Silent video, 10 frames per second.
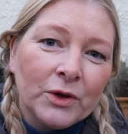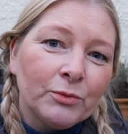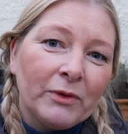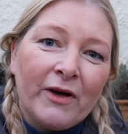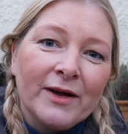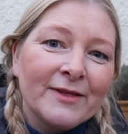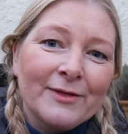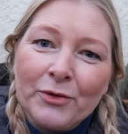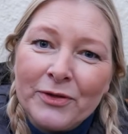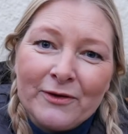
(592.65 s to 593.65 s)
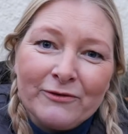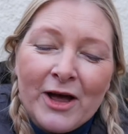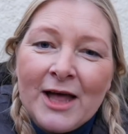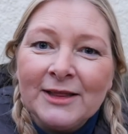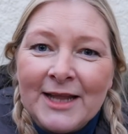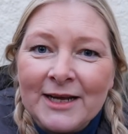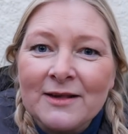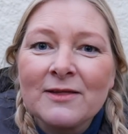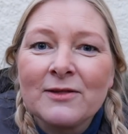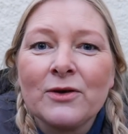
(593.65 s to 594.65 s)
which provides lots of
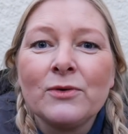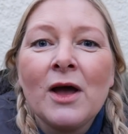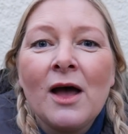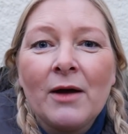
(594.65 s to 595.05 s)
links to